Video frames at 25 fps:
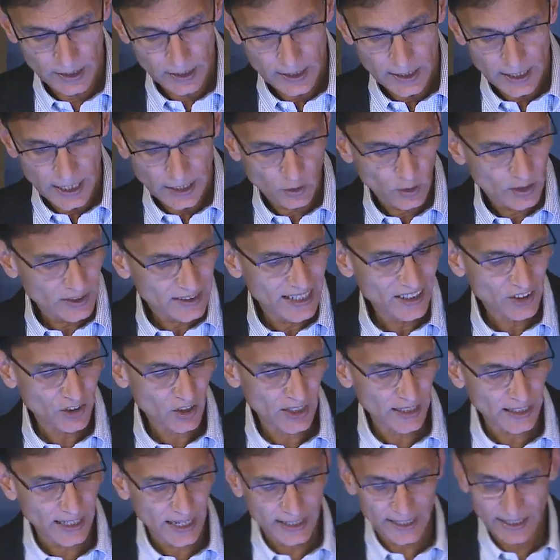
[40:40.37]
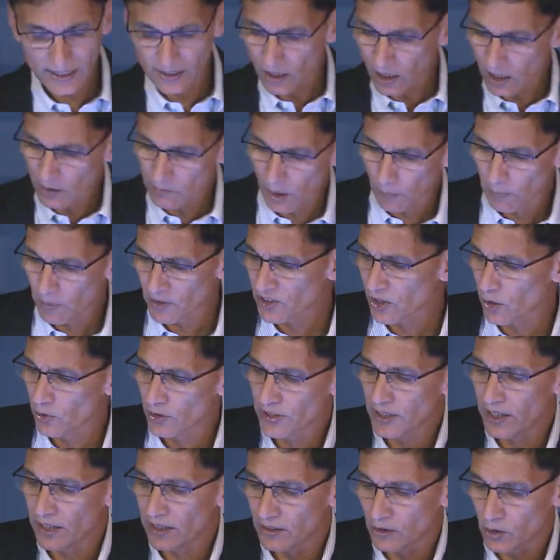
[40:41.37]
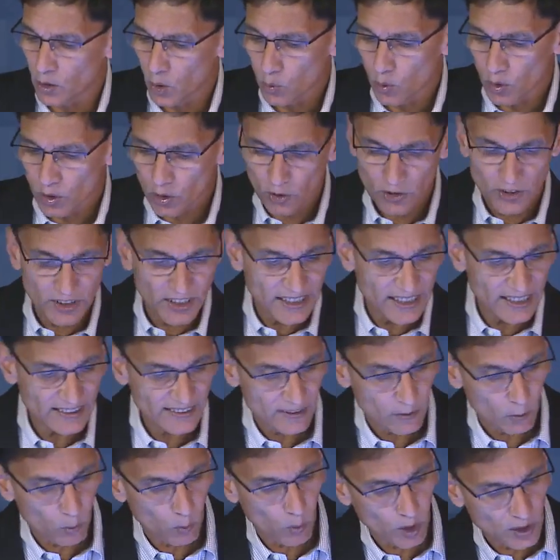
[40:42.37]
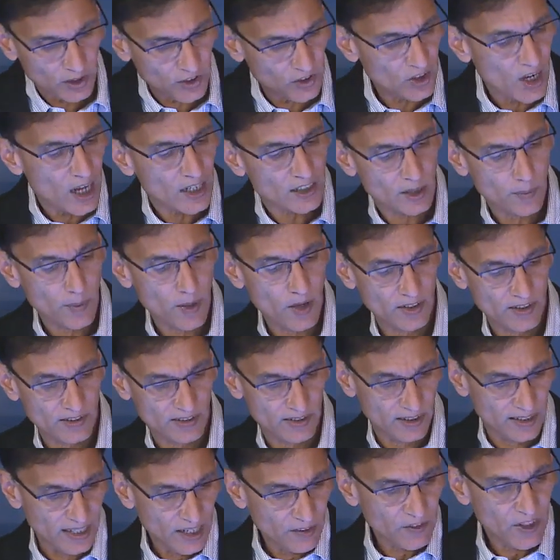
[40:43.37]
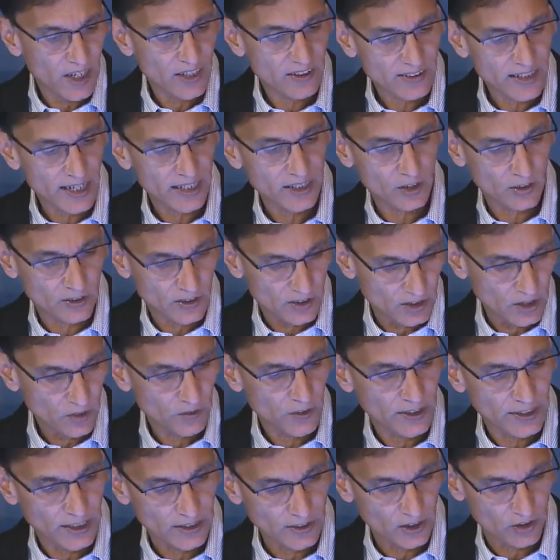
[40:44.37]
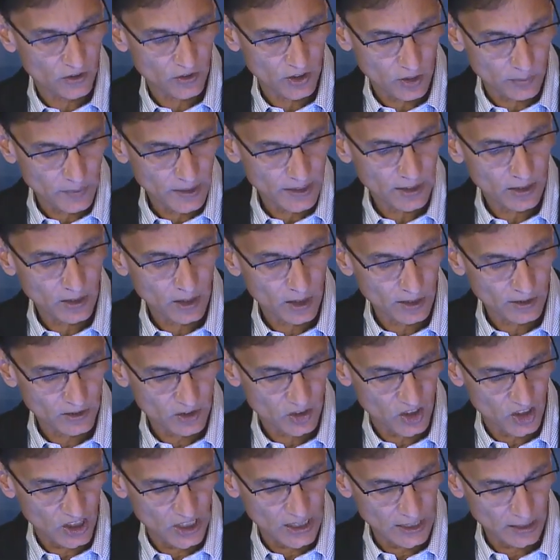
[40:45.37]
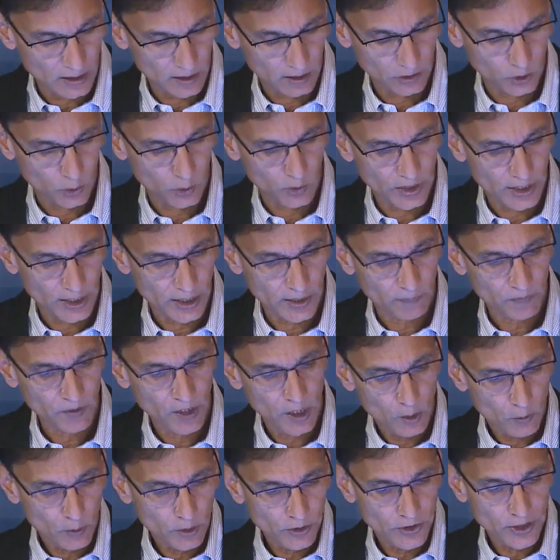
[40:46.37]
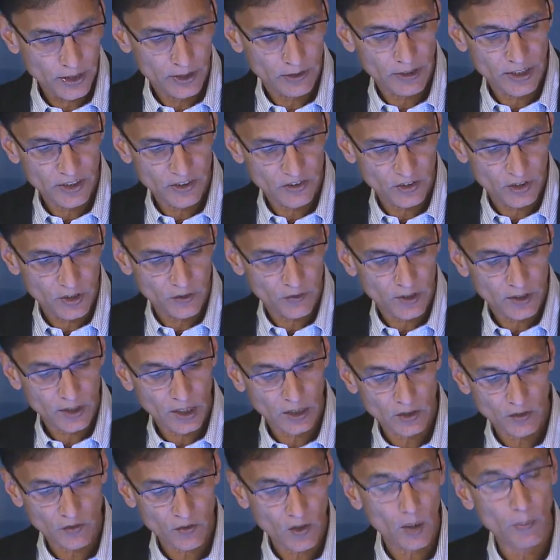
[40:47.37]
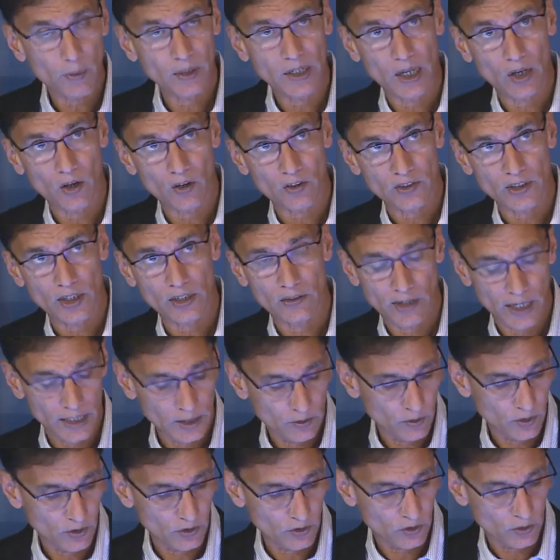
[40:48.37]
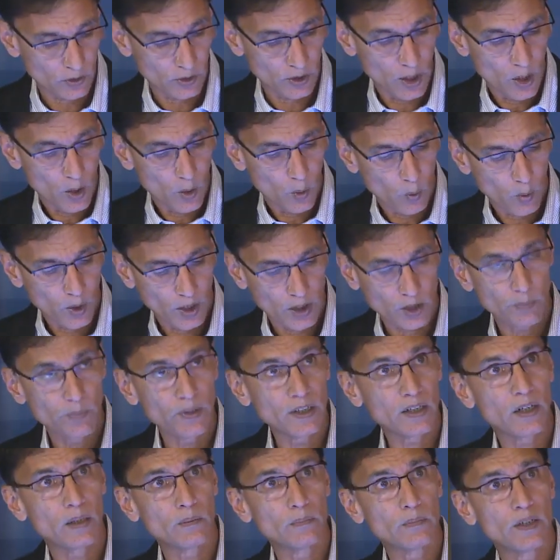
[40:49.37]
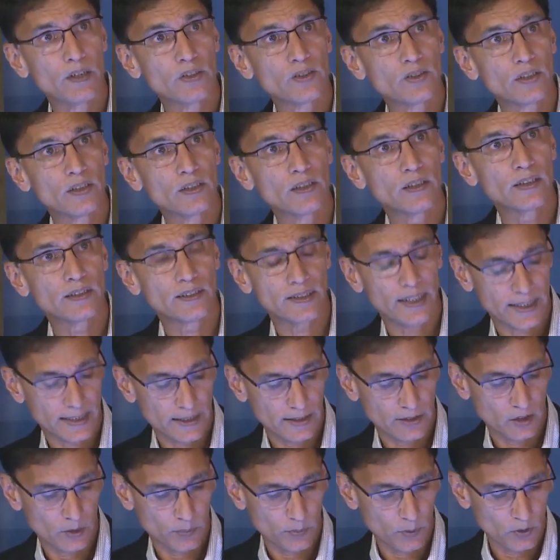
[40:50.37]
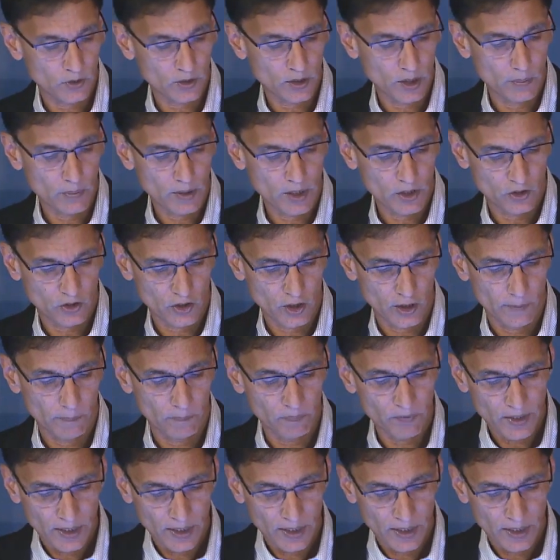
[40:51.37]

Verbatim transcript: And so essentially, again, a lot of numbers out here, don't want to go the details. What she talks about is on the left-hand side, you've got these different industries, methanol, steel, urea, which generates different kinds of carbon dioxide, right? When one is pre-combustion, the second is post-combustion.